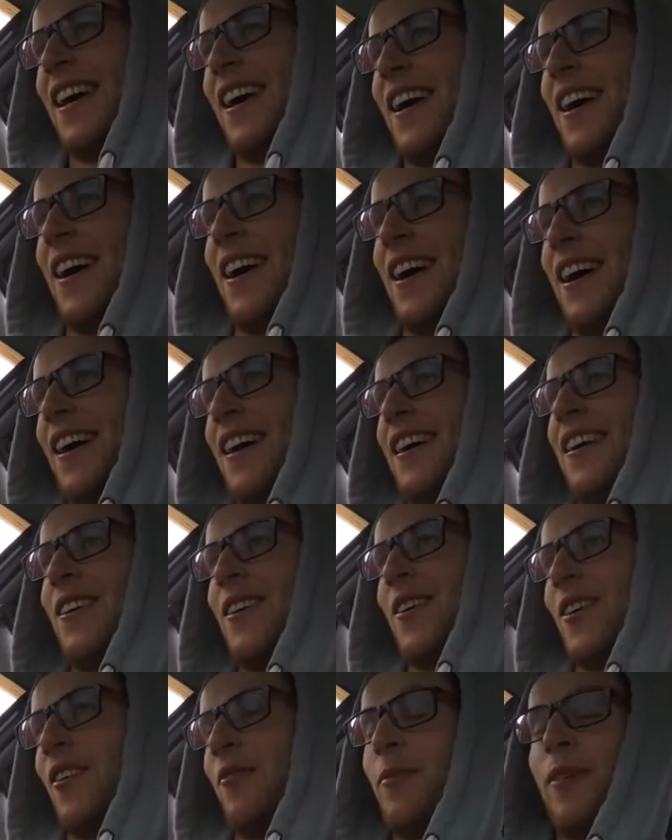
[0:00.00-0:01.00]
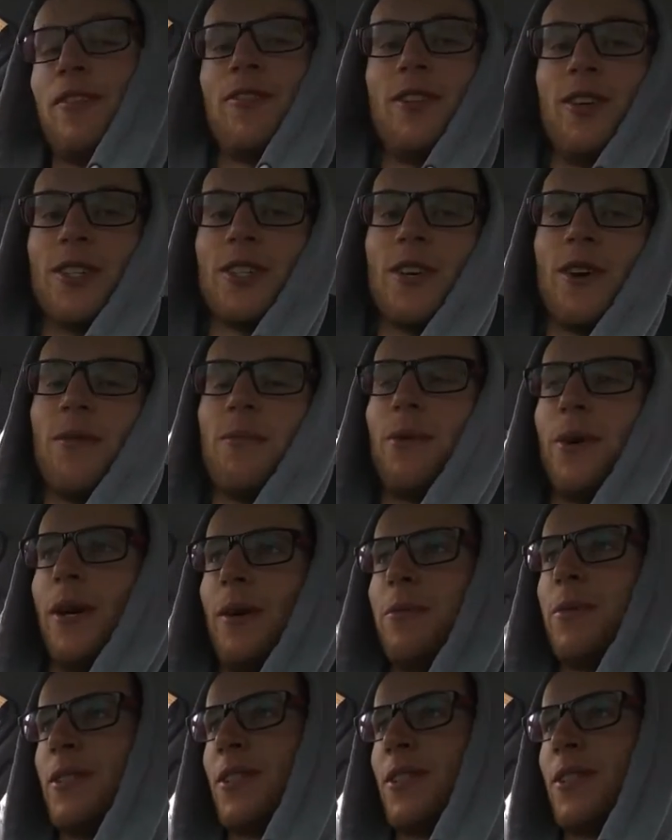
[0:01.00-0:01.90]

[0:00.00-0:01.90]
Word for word: uh, of my first comp prep.